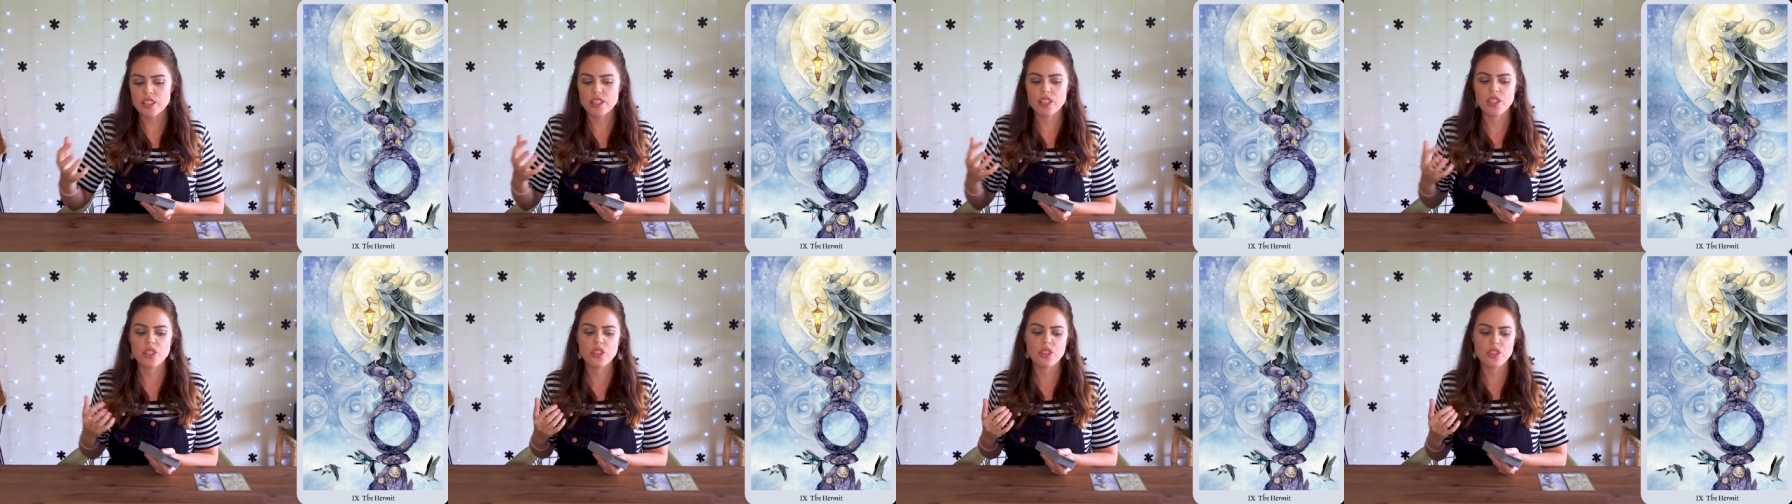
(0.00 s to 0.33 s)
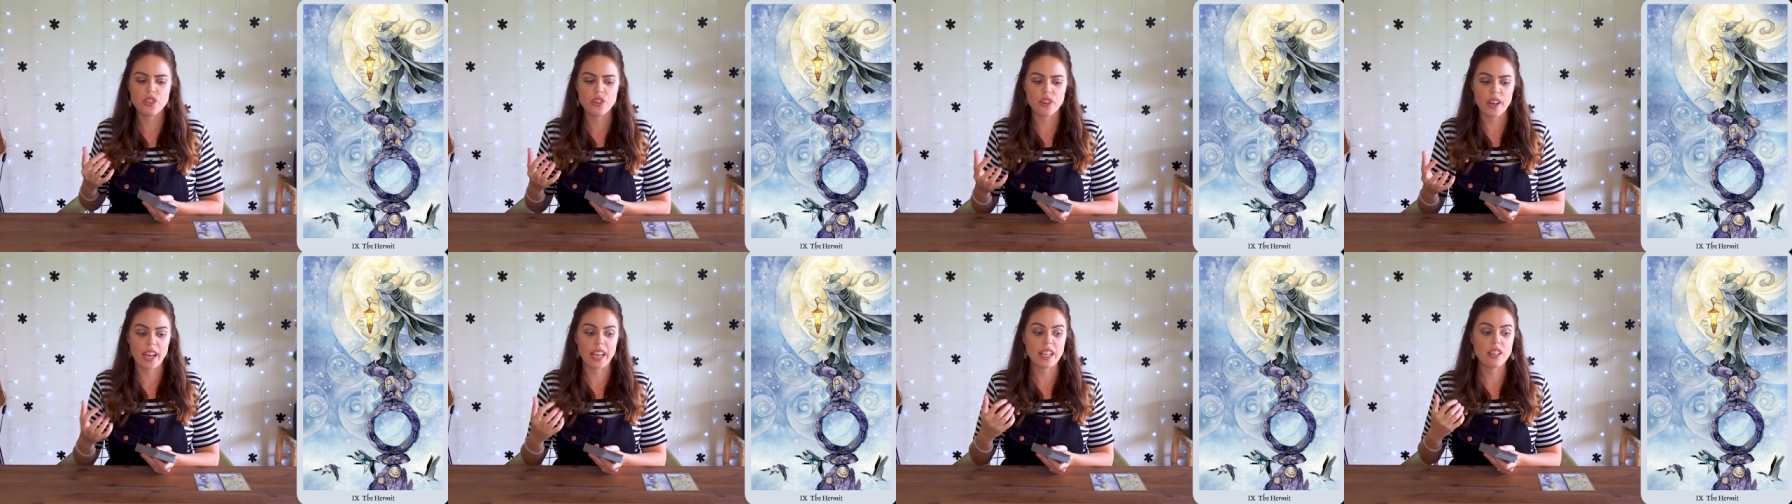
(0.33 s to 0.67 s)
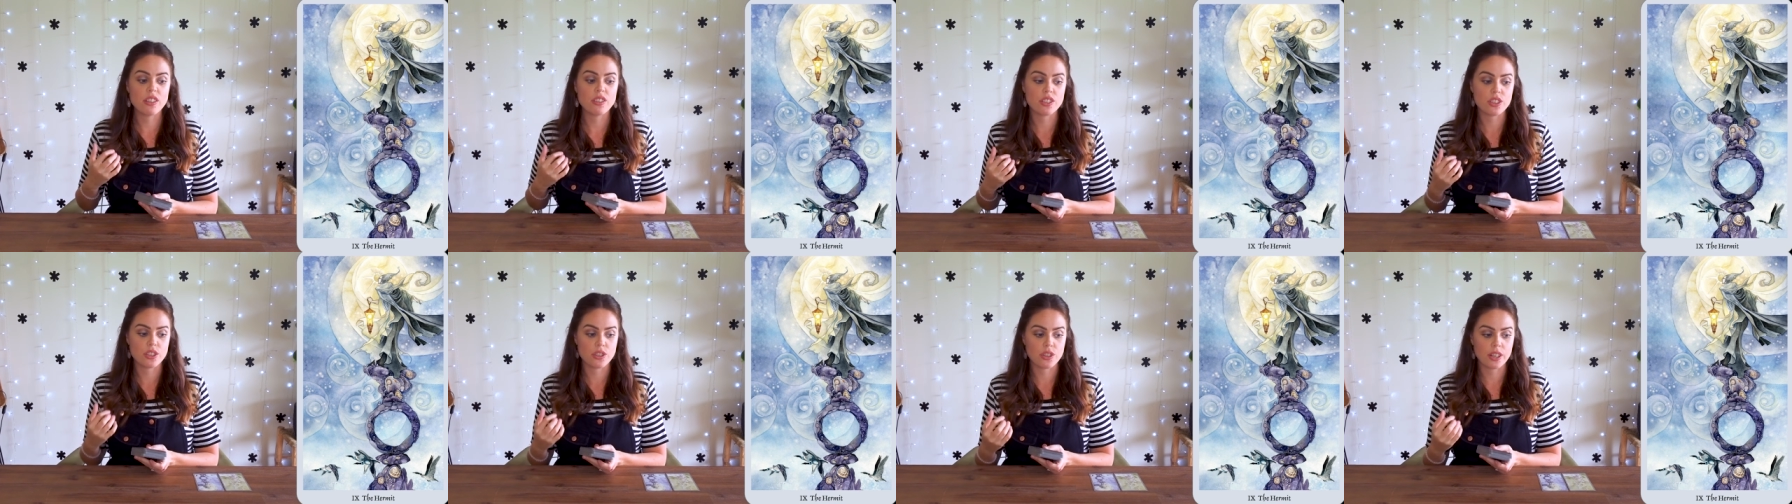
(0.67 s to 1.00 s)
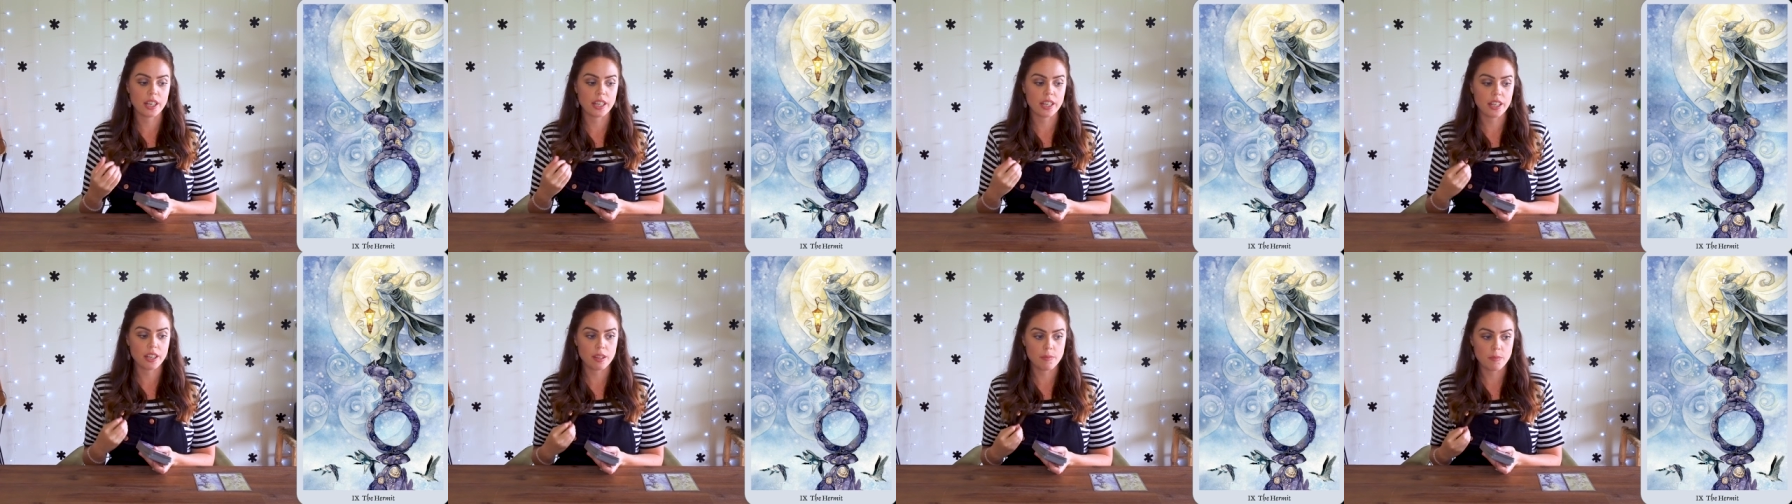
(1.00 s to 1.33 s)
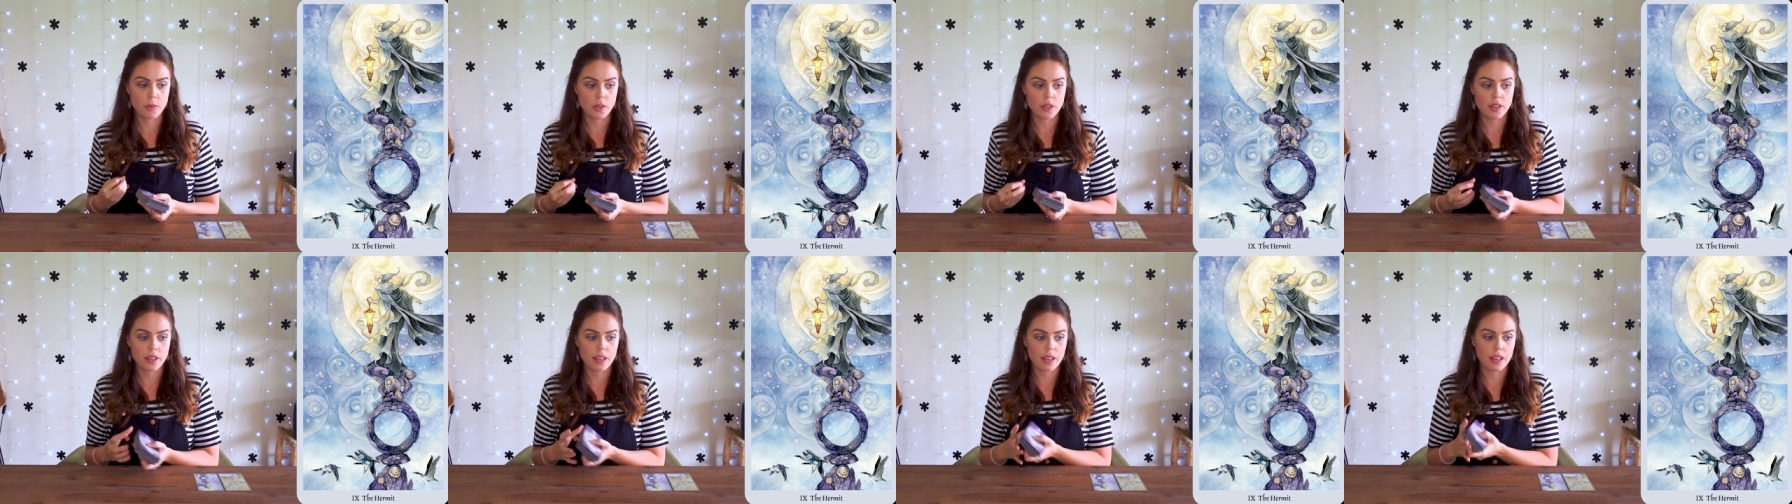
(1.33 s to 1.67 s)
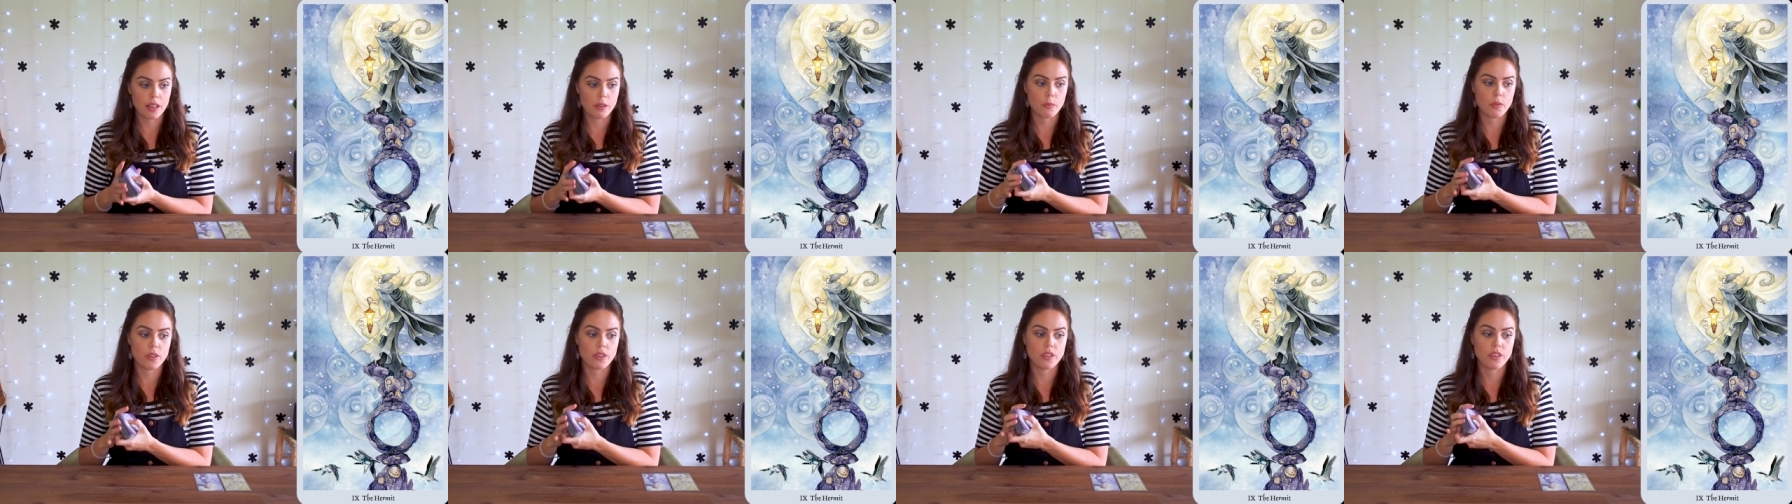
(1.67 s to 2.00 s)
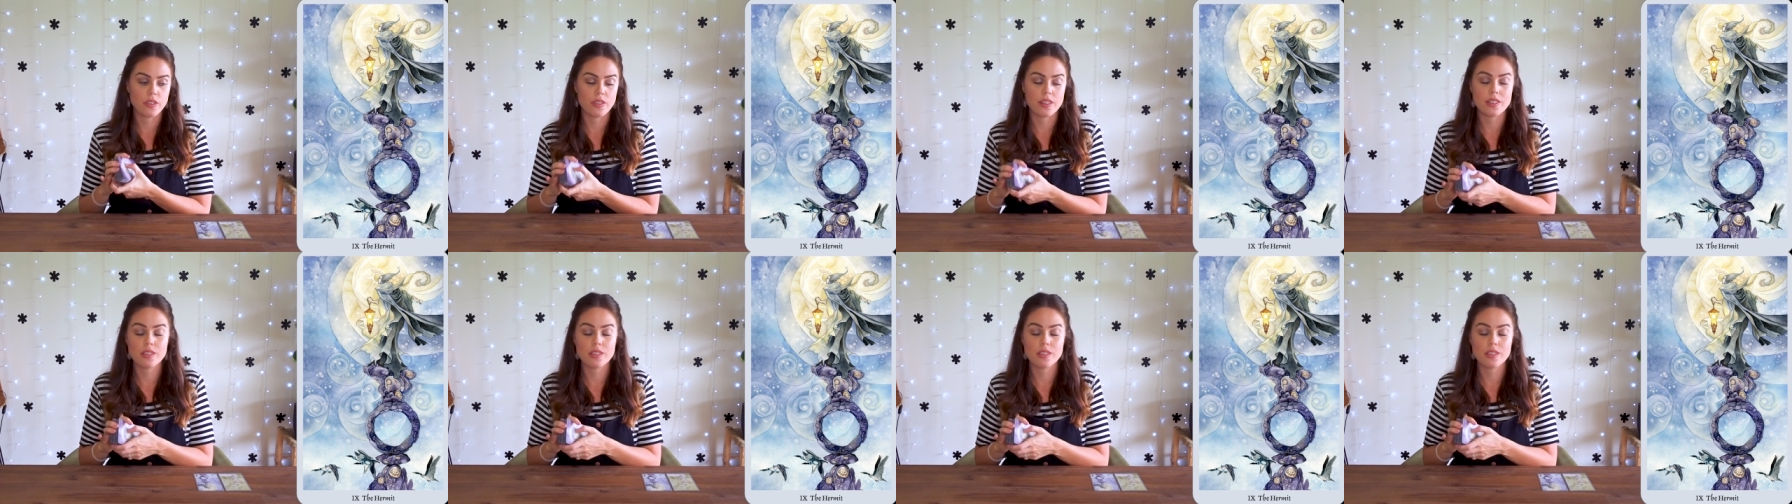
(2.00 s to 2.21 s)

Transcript: your angels are trying to communicate with you.